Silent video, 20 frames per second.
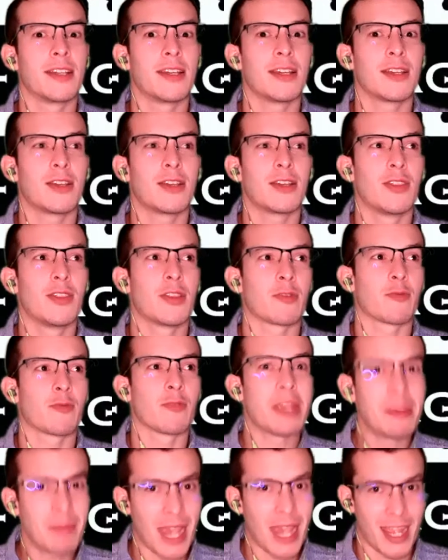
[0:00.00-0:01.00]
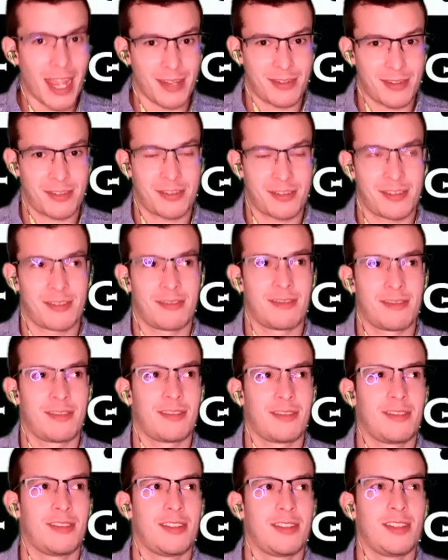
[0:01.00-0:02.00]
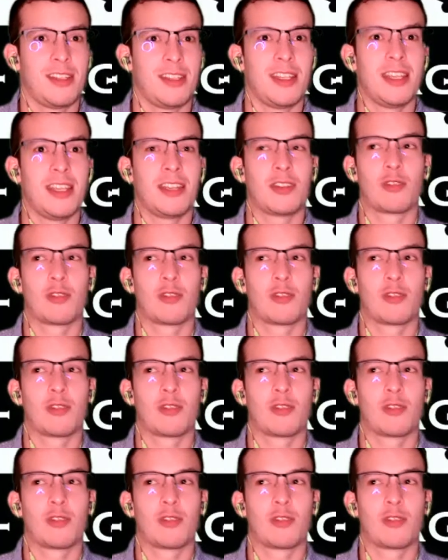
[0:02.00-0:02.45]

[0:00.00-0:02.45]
Could the rematch in